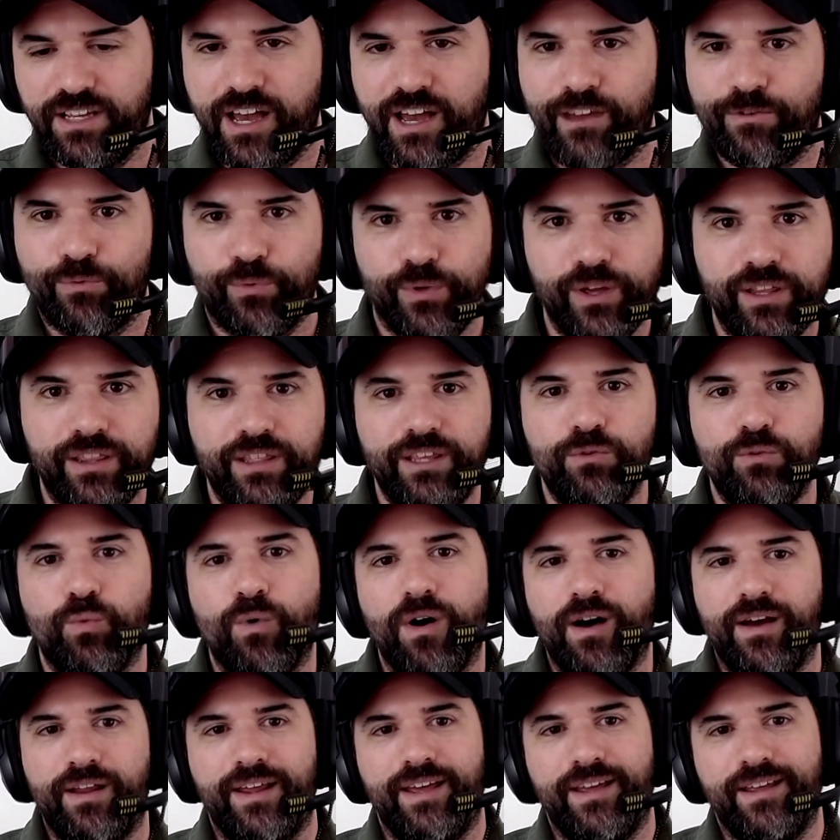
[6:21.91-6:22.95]
I really
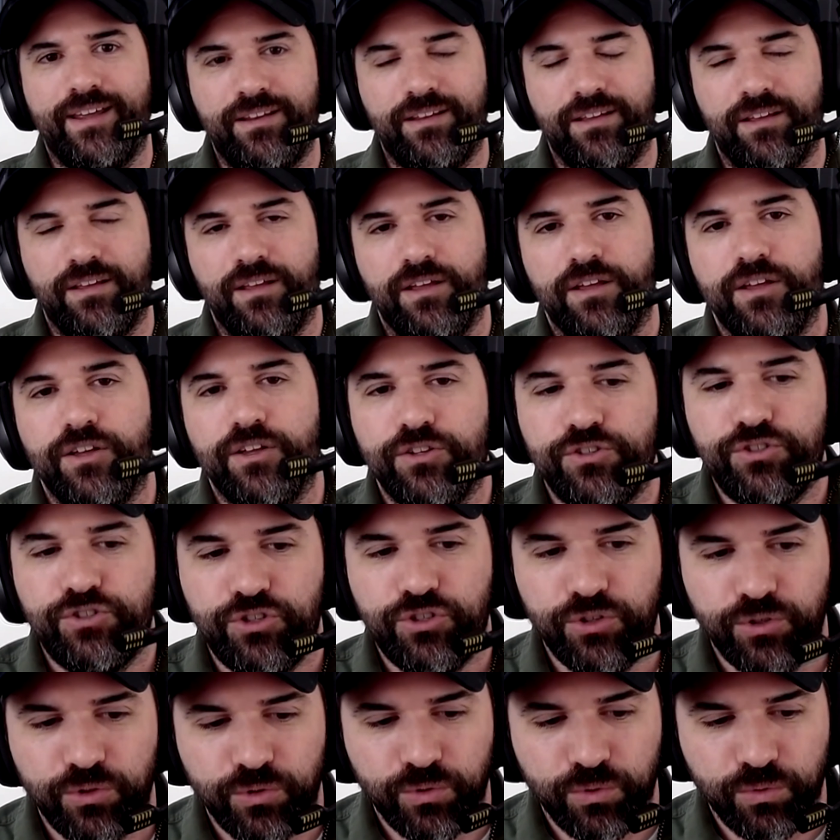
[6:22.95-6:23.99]
wanted
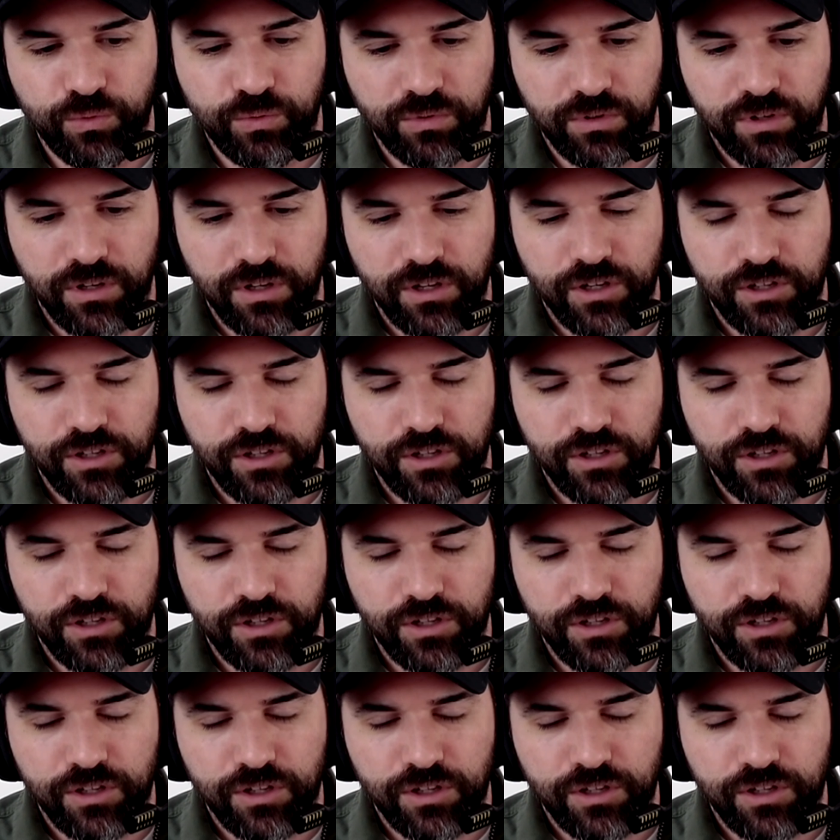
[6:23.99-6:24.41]
to